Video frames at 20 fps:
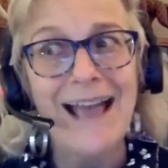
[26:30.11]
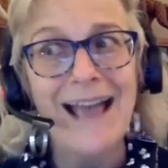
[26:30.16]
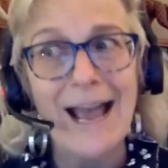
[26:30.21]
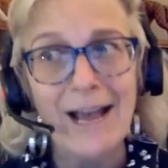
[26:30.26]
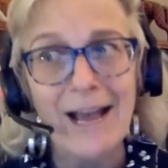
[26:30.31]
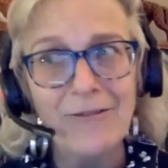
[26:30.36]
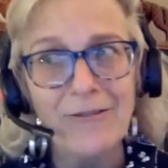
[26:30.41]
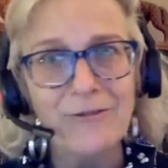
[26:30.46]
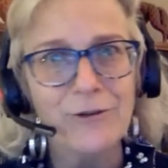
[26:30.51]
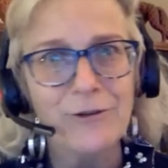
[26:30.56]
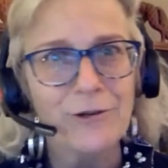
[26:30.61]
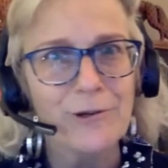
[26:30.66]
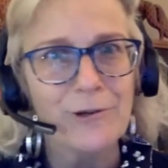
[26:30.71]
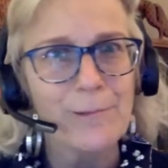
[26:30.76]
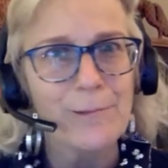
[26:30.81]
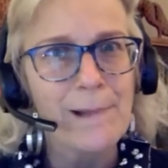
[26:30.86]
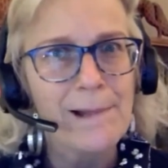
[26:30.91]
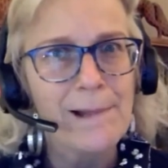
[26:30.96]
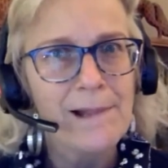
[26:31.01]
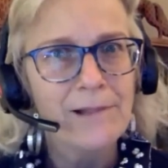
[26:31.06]
after
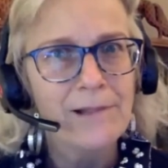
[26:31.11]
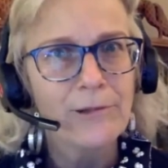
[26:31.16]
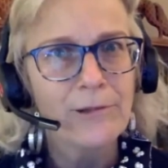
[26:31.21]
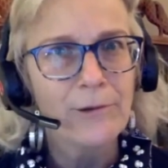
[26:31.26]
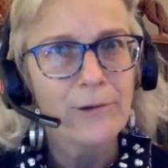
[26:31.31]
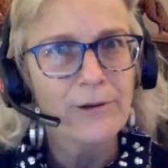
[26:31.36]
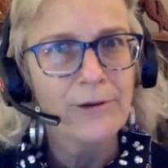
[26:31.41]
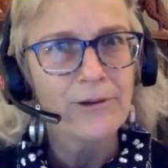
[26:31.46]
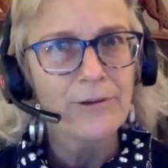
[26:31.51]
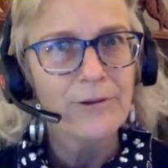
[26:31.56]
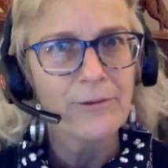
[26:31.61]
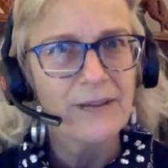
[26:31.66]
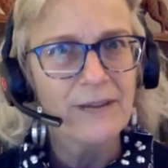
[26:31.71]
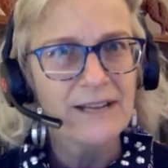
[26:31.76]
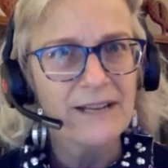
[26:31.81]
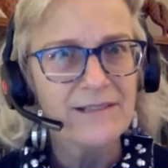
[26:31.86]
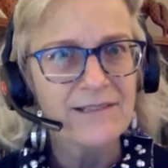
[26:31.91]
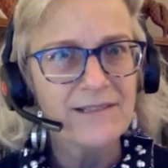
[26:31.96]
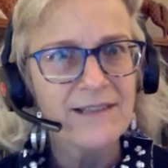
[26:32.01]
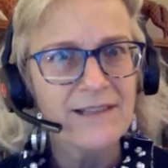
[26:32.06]
Lord of the
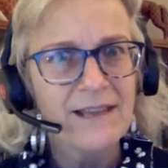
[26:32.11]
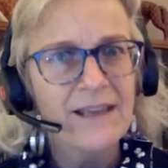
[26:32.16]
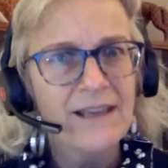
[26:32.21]
Rings.